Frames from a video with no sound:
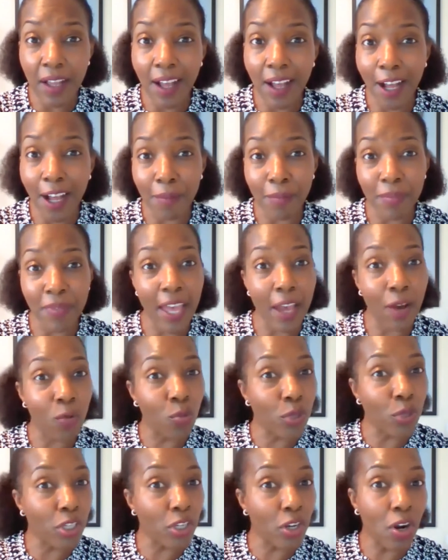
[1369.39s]
Um, that
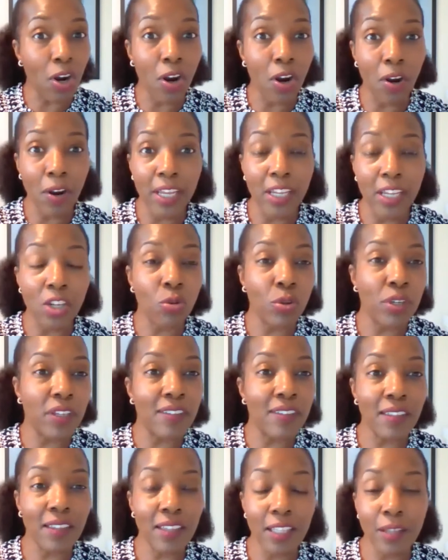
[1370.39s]
we are
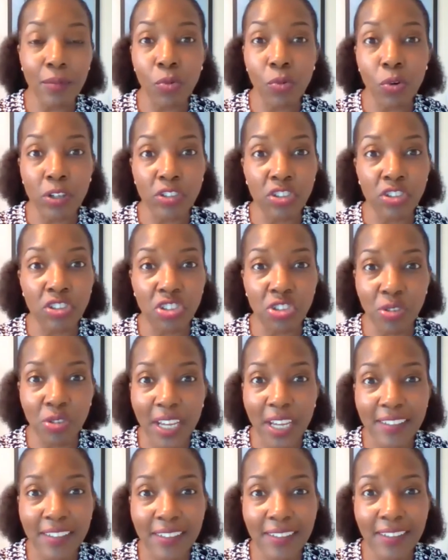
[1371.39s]
increasingly more
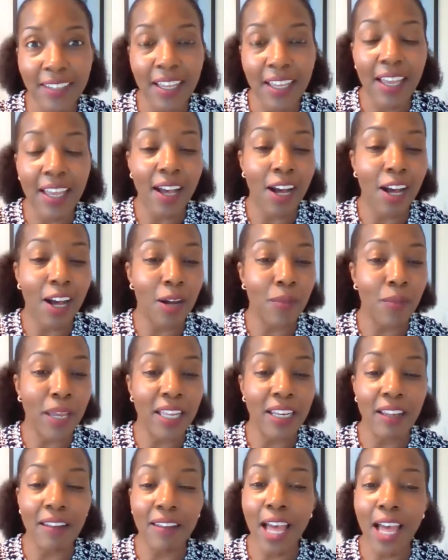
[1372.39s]
stressed um,
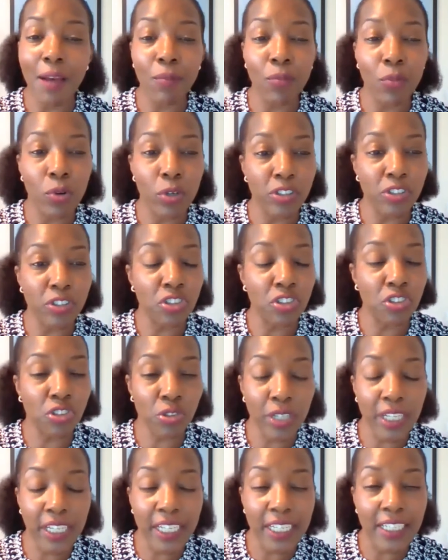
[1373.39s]
and a lot more
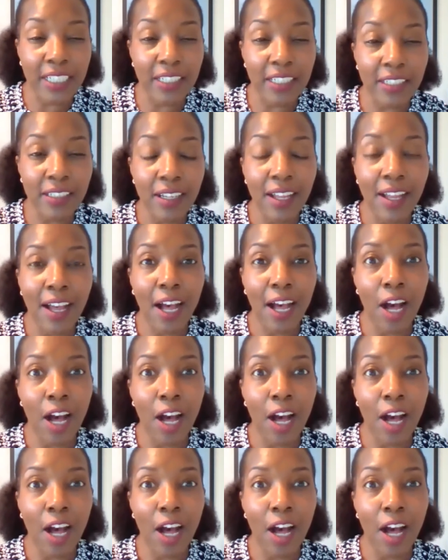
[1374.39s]
strained.